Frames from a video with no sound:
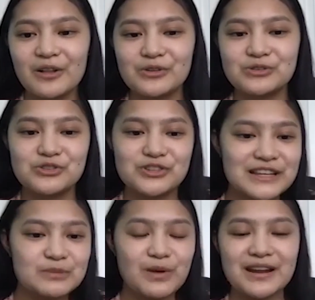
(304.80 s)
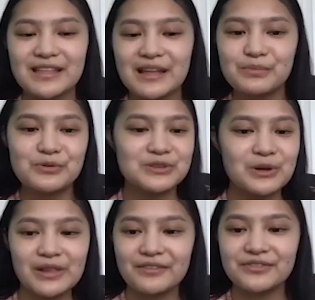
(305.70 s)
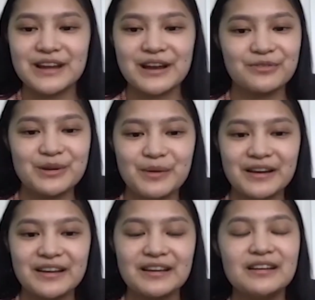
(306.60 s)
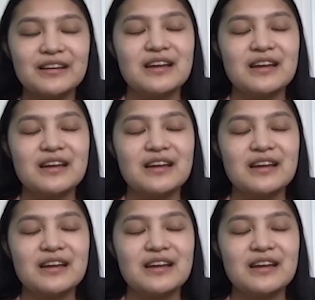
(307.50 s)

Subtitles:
so it's just like spreading that puso love to everybody.